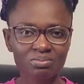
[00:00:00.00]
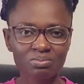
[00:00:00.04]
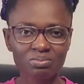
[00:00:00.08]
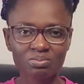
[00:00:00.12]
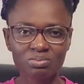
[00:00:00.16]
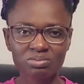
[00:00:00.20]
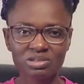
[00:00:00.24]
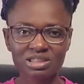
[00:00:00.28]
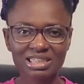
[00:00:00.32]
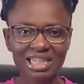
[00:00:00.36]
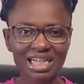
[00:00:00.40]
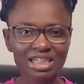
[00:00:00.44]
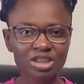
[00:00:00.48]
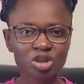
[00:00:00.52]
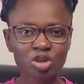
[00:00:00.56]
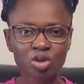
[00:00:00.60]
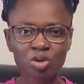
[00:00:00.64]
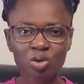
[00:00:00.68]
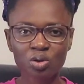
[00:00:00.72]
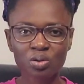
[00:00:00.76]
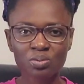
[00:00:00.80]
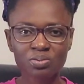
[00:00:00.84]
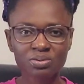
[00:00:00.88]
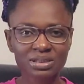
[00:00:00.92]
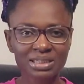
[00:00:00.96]
such
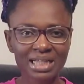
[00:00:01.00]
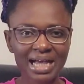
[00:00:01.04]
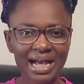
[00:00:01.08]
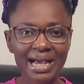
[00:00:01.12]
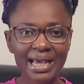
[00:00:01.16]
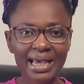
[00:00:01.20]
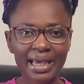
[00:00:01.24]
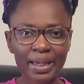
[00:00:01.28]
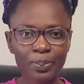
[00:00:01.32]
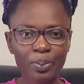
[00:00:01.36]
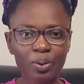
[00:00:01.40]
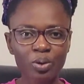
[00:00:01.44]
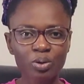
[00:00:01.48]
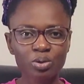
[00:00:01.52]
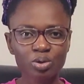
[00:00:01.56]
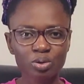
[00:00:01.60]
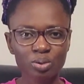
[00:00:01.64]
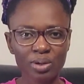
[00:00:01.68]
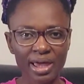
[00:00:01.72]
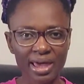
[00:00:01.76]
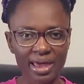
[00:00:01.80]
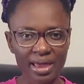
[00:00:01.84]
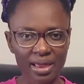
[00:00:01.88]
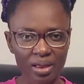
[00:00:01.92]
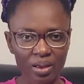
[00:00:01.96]
groups are able to
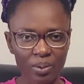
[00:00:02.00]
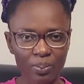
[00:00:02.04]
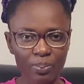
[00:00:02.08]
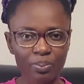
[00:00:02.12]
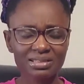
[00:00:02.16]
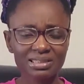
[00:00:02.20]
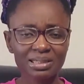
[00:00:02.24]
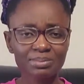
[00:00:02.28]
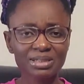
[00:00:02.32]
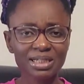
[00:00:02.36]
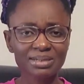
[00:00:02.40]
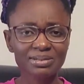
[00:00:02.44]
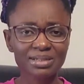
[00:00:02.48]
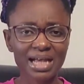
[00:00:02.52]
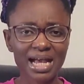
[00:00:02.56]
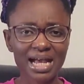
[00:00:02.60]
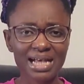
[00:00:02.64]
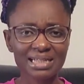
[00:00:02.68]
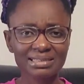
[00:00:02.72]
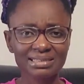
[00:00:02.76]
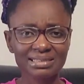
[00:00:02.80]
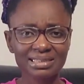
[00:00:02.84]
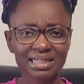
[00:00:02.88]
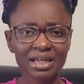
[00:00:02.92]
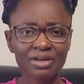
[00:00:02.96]
help. Sometimes
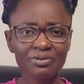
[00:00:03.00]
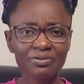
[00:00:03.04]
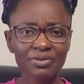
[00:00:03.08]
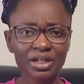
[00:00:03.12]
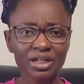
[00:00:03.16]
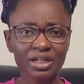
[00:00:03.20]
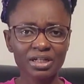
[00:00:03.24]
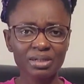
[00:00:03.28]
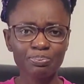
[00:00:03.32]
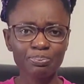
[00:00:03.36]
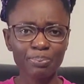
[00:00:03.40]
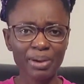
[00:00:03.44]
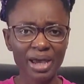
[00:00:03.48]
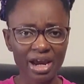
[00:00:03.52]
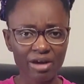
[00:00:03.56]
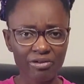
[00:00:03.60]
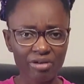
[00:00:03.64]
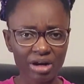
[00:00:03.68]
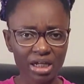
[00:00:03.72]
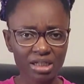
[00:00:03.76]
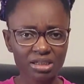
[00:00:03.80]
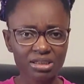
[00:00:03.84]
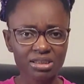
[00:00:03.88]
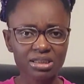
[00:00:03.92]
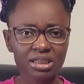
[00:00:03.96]
as even
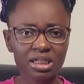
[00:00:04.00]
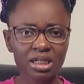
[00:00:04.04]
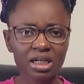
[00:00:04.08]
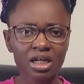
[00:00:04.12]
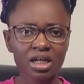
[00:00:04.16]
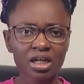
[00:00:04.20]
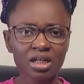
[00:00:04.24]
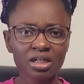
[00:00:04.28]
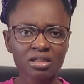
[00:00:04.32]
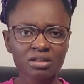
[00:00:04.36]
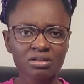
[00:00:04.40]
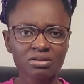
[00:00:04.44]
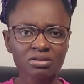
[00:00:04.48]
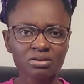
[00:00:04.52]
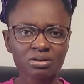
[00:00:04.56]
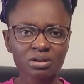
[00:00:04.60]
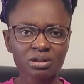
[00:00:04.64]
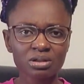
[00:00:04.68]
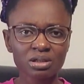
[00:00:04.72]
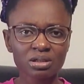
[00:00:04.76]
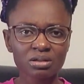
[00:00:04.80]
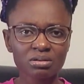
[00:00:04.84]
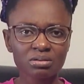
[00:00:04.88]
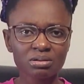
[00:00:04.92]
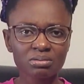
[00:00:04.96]
parents,
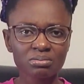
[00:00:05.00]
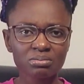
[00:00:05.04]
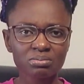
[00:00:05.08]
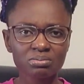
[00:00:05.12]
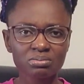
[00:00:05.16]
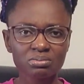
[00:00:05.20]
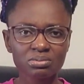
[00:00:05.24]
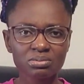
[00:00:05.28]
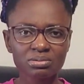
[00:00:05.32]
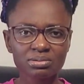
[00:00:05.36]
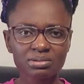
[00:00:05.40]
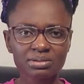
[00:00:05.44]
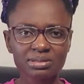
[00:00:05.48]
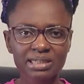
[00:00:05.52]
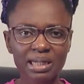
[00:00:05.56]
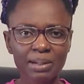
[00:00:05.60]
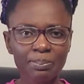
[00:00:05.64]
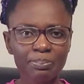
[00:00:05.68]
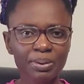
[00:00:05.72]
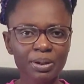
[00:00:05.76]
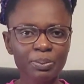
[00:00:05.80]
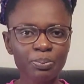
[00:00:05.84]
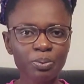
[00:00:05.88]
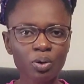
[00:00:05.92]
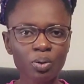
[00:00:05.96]

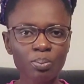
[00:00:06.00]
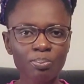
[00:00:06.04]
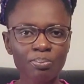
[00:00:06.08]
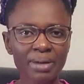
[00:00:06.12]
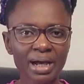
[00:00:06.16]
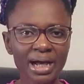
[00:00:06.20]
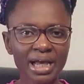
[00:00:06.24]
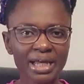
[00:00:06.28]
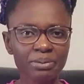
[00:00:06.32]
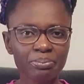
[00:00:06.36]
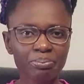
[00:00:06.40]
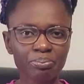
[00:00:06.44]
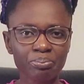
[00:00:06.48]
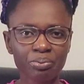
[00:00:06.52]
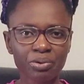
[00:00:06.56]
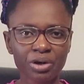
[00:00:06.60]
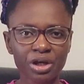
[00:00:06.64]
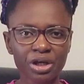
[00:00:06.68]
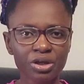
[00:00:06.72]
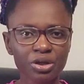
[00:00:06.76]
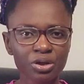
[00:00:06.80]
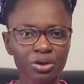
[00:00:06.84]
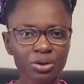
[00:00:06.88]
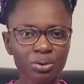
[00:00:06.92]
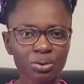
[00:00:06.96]
some people might
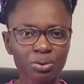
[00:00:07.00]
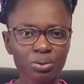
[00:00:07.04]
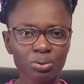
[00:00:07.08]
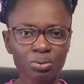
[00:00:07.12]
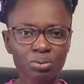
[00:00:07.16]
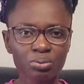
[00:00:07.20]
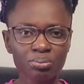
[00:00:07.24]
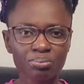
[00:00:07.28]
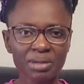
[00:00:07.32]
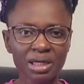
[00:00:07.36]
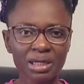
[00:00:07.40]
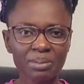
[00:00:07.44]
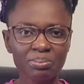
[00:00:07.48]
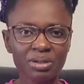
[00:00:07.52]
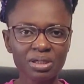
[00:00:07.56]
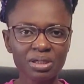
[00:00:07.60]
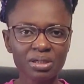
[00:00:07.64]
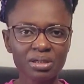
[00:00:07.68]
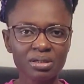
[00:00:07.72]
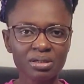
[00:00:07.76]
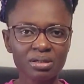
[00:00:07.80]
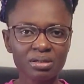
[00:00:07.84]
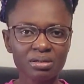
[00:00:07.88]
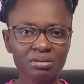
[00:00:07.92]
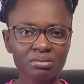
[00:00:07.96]
bring you
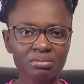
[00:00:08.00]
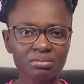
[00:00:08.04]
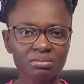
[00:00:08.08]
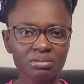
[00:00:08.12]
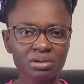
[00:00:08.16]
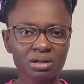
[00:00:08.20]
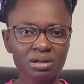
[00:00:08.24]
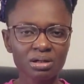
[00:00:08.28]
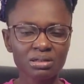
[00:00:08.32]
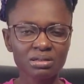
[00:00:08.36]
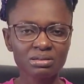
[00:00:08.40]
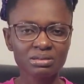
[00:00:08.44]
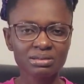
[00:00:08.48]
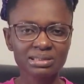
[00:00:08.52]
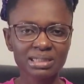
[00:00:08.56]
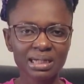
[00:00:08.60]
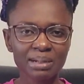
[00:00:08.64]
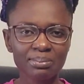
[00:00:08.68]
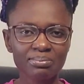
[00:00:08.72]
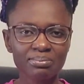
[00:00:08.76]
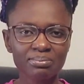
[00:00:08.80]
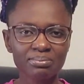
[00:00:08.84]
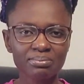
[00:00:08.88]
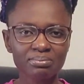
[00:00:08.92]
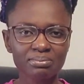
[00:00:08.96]
maybe
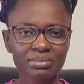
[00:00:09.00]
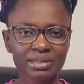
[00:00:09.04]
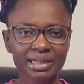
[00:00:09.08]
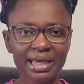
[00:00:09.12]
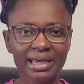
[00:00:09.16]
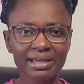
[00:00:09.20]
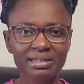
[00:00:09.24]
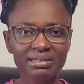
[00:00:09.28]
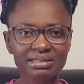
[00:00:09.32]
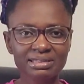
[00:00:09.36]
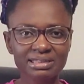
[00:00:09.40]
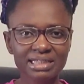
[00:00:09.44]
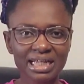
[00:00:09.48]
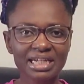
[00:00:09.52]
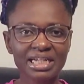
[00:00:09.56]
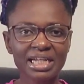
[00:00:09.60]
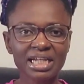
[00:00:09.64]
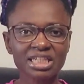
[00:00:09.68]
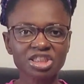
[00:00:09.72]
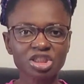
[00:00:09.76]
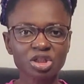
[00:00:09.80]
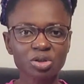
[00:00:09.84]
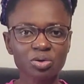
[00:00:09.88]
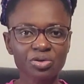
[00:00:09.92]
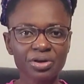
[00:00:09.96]
some things that their
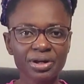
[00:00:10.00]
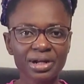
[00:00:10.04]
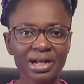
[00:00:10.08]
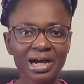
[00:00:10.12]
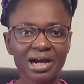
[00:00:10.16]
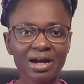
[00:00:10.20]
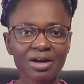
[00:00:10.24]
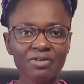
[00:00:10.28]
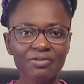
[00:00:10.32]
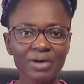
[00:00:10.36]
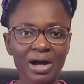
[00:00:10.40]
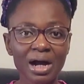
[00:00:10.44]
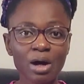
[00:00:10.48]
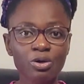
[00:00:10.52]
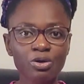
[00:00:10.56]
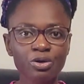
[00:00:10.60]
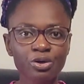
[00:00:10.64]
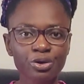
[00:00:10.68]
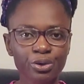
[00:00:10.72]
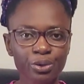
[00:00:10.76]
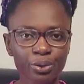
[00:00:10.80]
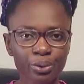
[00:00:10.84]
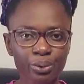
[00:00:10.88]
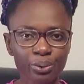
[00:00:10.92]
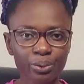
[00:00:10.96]
children have
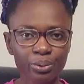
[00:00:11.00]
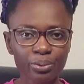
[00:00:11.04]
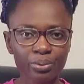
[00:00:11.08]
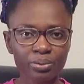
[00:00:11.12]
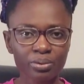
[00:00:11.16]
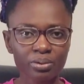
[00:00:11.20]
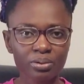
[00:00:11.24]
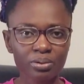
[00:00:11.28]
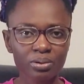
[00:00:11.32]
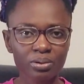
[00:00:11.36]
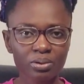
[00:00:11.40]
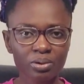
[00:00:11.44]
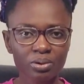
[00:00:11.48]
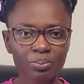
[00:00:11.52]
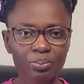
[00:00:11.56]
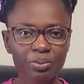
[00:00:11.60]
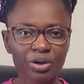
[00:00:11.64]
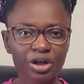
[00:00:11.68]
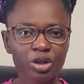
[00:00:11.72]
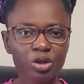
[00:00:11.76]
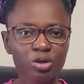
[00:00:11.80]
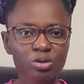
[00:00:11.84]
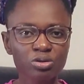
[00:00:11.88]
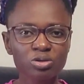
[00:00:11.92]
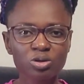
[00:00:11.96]
outgrown, could
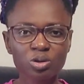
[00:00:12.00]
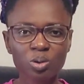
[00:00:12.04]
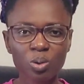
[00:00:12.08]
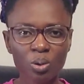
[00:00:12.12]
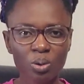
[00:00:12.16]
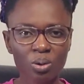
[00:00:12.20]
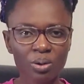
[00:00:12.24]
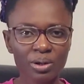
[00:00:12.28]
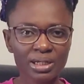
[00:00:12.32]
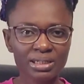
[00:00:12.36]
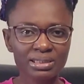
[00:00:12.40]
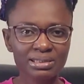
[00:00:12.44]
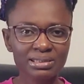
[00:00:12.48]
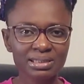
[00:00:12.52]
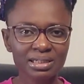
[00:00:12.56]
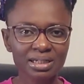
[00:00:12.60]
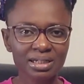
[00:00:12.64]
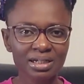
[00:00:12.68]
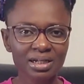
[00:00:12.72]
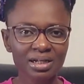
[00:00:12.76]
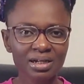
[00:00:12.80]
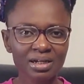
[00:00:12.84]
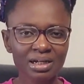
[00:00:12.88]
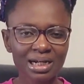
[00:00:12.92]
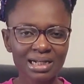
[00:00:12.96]
bring you toys,
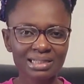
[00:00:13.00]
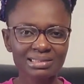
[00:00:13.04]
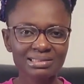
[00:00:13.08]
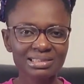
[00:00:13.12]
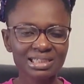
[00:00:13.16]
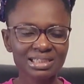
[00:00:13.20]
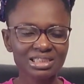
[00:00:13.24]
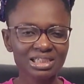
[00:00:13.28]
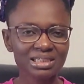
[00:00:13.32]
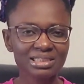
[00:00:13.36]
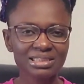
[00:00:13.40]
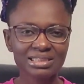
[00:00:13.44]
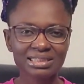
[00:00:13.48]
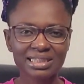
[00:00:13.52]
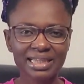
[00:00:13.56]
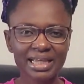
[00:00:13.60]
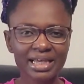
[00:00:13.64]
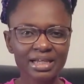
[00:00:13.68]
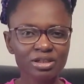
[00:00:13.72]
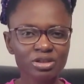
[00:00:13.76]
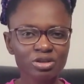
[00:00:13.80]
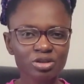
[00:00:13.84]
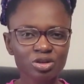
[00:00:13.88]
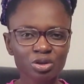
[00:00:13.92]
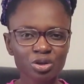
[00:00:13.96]
can suggest
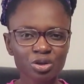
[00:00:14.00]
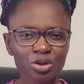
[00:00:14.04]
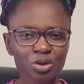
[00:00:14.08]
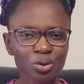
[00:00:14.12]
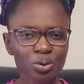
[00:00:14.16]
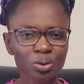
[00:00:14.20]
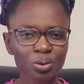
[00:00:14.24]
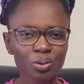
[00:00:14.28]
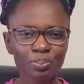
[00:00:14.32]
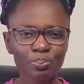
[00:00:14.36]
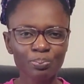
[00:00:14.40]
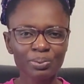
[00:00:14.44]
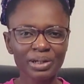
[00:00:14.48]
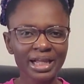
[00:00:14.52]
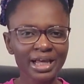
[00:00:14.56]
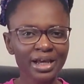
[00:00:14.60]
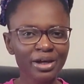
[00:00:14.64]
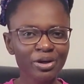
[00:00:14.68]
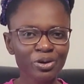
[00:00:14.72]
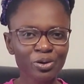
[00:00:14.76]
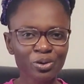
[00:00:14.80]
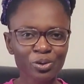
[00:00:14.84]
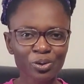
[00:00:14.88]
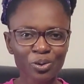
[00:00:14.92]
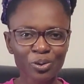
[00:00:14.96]
things to you,
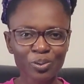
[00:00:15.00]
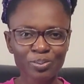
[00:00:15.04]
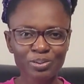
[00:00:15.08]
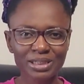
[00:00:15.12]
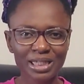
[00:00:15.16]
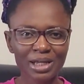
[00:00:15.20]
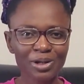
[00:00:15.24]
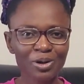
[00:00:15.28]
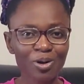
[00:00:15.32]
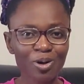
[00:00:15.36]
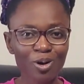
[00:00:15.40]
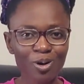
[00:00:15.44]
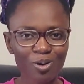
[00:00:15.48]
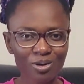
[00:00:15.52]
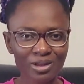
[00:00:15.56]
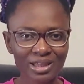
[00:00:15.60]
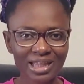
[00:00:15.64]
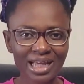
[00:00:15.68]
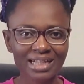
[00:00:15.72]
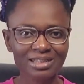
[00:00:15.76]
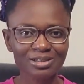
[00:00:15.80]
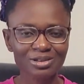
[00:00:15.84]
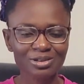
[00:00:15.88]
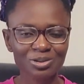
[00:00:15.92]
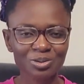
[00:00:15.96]
play groups and all
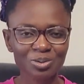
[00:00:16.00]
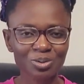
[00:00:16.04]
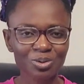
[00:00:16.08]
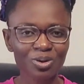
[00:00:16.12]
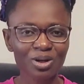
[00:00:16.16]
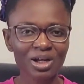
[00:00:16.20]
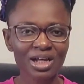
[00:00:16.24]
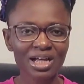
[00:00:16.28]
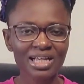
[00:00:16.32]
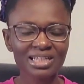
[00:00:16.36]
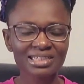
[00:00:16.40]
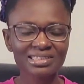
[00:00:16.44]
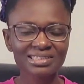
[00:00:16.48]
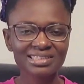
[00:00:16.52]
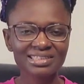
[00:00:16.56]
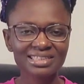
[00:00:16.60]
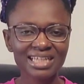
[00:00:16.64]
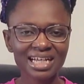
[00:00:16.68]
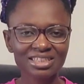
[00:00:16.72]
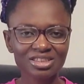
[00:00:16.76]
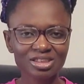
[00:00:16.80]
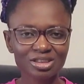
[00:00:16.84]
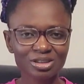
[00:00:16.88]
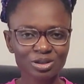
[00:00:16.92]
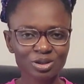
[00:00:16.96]
that. So
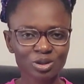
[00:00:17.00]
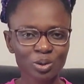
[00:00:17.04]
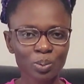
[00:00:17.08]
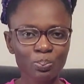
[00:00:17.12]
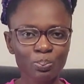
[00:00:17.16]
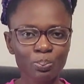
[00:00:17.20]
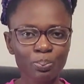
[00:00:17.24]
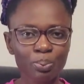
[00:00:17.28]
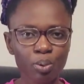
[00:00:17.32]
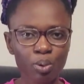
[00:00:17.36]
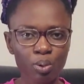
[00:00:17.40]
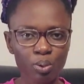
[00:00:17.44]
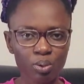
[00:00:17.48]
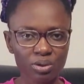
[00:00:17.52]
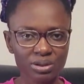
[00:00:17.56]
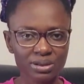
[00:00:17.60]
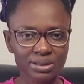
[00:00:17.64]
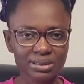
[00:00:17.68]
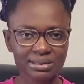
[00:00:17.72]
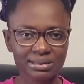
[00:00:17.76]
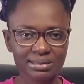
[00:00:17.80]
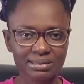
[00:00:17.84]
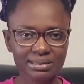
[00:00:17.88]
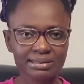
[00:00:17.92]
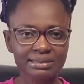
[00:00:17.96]
such support
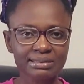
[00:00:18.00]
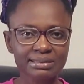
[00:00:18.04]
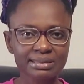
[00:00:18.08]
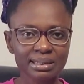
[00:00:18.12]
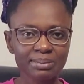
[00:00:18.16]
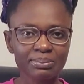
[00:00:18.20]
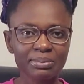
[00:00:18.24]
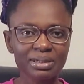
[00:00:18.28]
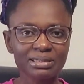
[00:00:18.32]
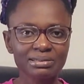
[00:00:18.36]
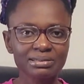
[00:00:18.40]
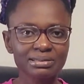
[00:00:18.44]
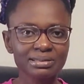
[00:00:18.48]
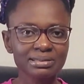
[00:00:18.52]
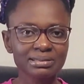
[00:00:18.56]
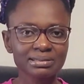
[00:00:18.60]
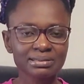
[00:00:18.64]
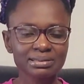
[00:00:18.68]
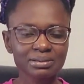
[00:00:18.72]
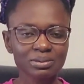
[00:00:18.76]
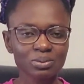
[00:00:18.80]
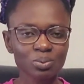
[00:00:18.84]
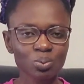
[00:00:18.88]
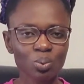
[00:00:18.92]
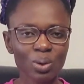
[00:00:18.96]
system is
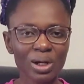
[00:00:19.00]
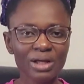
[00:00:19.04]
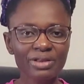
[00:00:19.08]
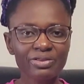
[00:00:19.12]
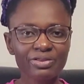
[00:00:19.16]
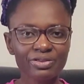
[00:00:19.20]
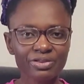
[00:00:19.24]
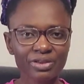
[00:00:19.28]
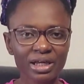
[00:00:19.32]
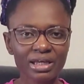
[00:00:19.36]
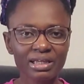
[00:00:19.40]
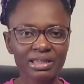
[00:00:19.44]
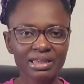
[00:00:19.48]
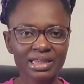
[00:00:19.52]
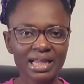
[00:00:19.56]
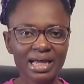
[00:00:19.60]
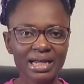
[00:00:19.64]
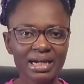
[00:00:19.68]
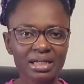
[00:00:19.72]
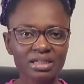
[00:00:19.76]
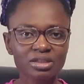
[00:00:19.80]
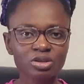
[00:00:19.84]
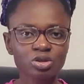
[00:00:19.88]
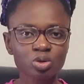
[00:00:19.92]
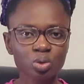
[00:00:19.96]
one thing
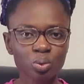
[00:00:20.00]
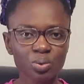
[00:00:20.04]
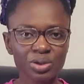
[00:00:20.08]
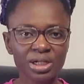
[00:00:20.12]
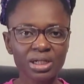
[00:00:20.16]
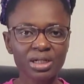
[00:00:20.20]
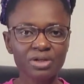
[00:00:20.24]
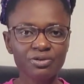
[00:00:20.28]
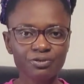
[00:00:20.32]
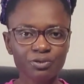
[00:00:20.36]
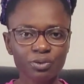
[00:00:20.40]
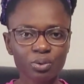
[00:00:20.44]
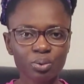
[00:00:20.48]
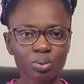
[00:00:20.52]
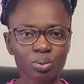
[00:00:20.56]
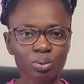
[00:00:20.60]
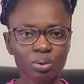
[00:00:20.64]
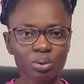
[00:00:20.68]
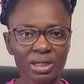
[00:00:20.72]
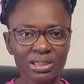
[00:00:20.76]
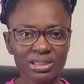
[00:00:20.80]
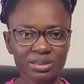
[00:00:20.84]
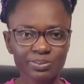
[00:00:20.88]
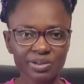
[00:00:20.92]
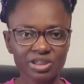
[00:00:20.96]
that is so needful,
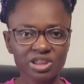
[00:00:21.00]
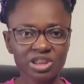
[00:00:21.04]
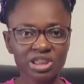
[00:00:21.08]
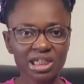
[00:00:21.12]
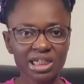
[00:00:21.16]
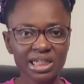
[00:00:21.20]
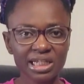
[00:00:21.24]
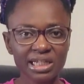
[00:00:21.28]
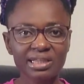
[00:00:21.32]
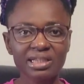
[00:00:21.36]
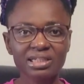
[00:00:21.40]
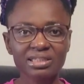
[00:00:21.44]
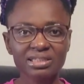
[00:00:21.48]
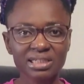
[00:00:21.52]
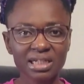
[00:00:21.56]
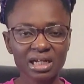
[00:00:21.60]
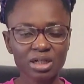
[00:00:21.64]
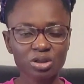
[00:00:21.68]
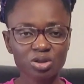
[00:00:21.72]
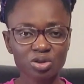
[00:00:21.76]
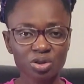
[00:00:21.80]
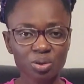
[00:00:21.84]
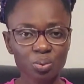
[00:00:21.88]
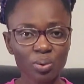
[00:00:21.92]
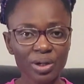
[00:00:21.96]
especially in this
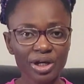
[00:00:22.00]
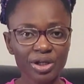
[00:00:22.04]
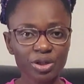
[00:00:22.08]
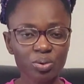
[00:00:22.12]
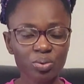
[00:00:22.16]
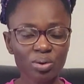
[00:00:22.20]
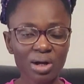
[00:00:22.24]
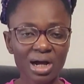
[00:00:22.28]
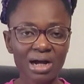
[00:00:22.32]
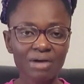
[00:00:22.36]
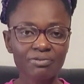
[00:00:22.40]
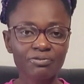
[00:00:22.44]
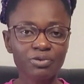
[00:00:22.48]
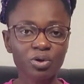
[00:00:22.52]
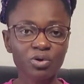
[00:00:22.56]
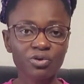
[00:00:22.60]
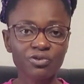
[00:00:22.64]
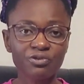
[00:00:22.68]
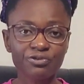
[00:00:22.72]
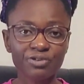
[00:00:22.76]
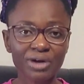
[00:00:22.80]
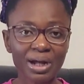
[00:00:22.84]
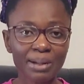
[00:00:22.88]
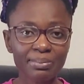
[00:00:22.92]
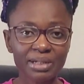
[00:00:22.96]
country where you have no
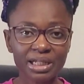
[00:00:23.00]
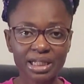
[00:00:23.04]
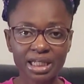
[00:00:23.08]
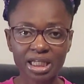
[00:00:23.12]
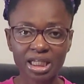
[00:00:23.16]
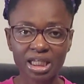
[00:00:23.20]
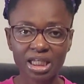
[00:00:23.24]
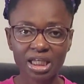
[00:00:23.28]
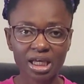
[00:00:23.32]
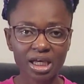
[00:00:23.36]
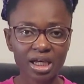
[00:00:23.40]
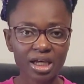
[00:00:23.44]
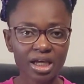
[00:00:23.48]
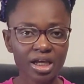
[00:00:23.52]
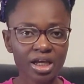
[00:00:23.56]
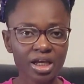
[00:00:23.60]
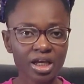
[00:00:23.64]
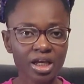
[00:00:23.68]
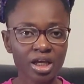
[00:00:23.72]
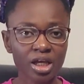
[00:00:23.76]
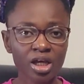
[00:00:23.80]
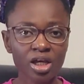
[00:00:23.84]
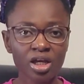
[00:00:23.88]
family here,